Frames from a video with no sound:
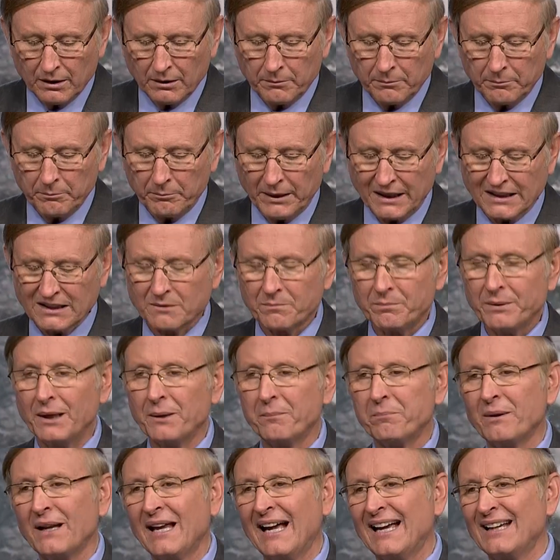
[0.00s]
must be
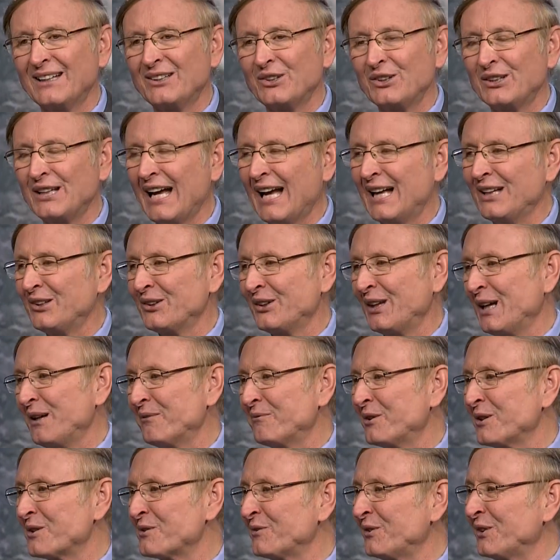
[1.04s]
applied to Daniel 8,
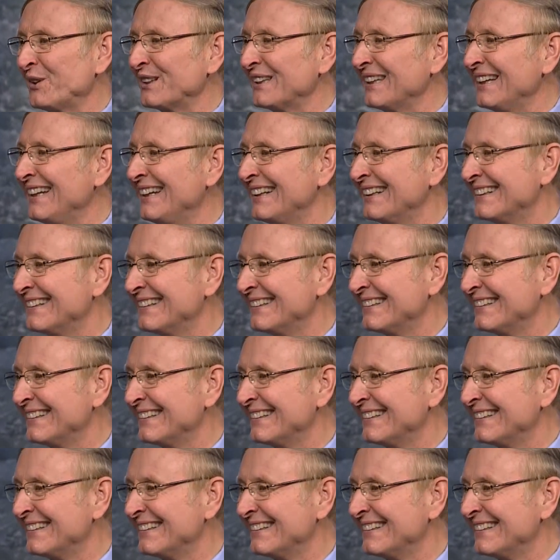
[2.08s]
verse 14.